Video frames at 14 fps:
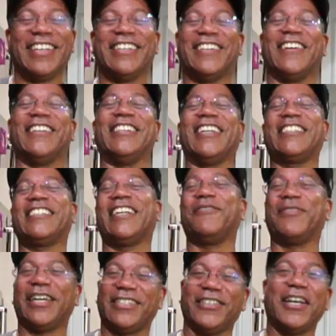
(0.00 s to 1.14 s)
No, the next time
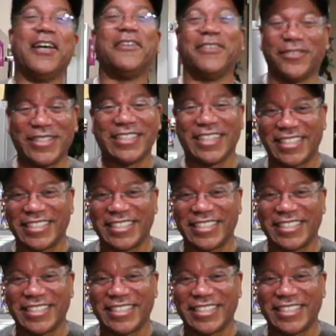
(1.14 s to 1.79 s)
I do, the reason